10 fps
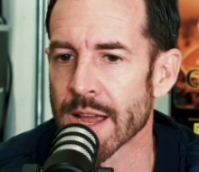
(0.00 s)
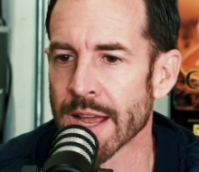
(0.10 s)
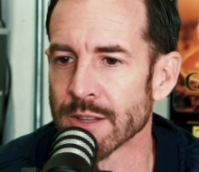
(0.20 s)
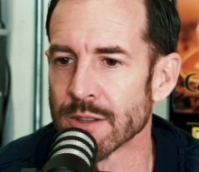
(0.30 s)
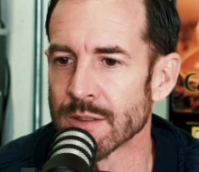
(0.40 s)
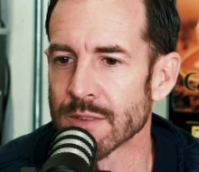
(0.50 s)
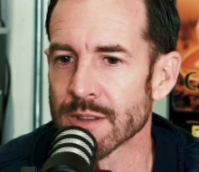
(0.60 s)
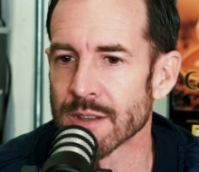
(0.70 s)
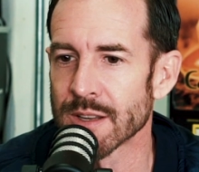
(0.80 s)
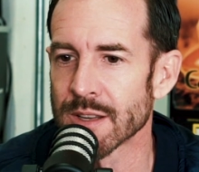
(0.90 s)
And
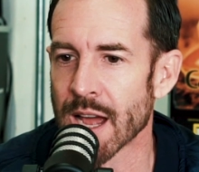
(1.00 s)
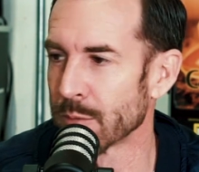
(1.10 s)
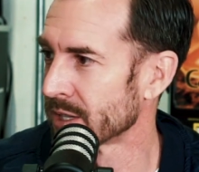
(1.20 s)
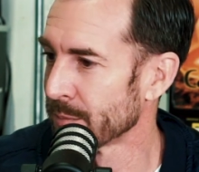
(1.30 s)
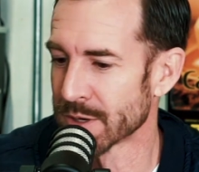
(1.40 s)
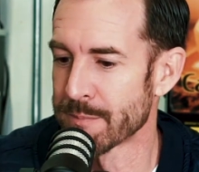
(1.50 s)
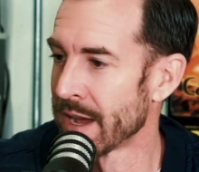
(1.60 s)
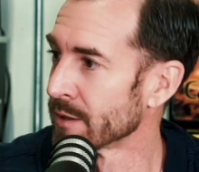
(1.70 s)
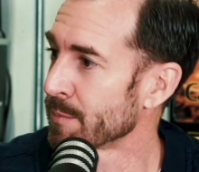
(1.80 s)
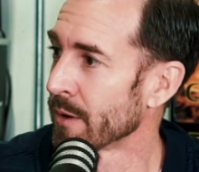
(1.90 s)
I was able to
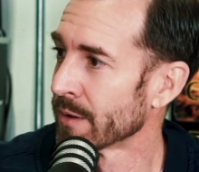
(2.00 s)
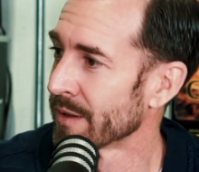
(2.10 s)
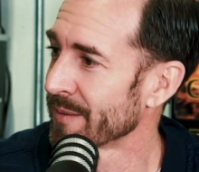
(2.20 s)
balance both.